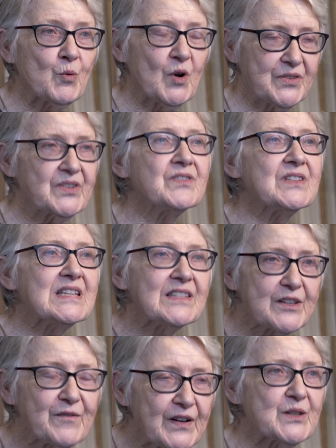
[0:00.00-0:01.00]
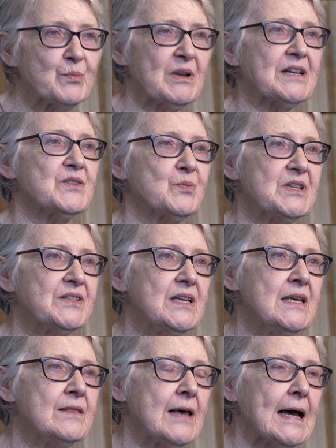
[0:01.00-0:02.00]
the Watsons is the first place we
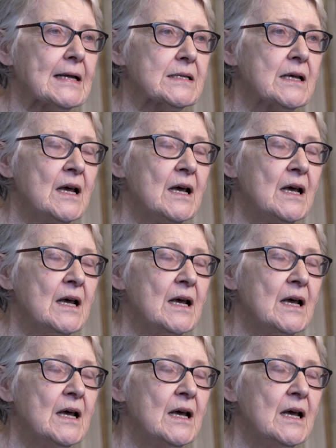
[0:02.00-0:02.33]
see that.